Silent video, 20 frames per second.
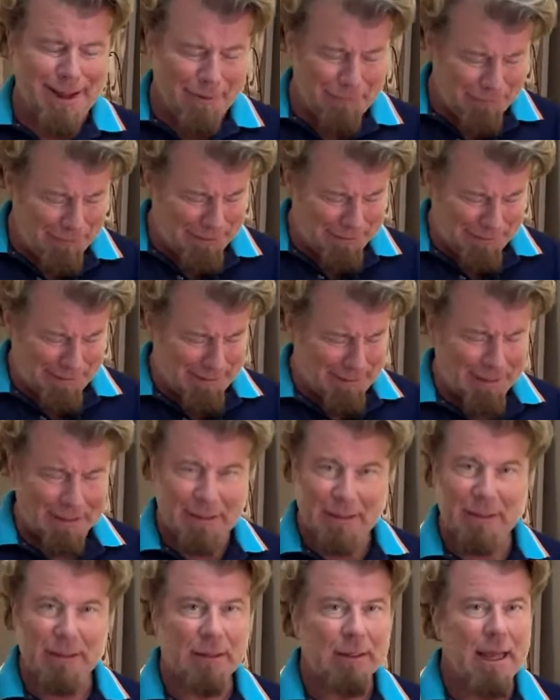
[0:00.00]
Definitely.
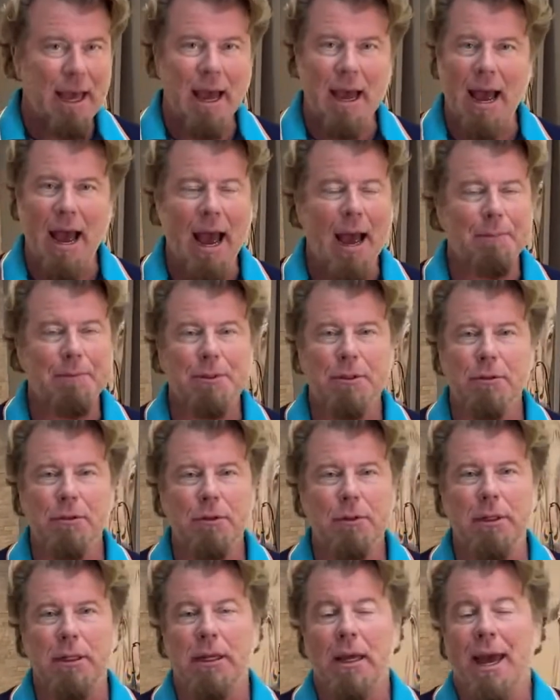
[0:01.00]
Yeah,
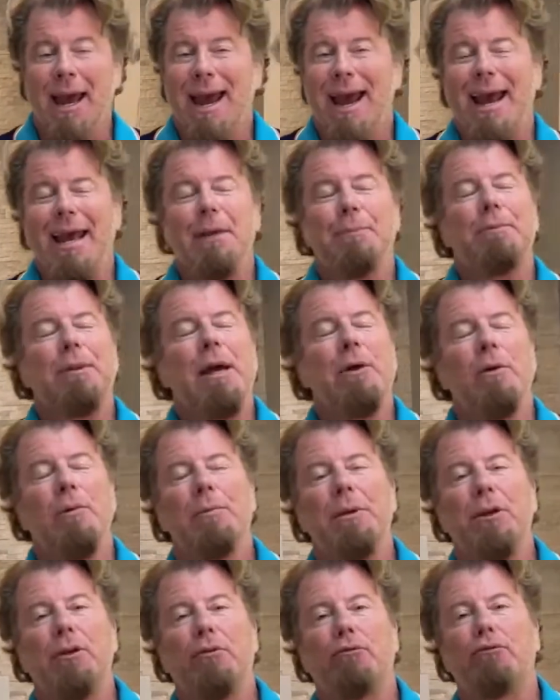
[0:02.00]
absolutely. Eggplant would
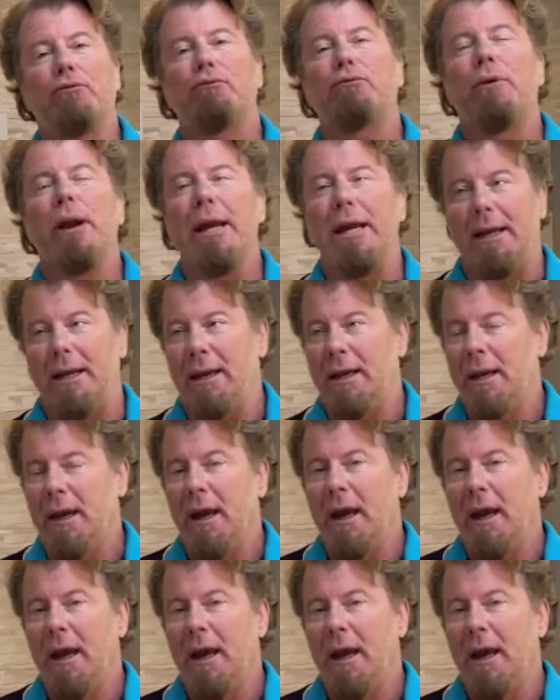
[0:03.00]
be great.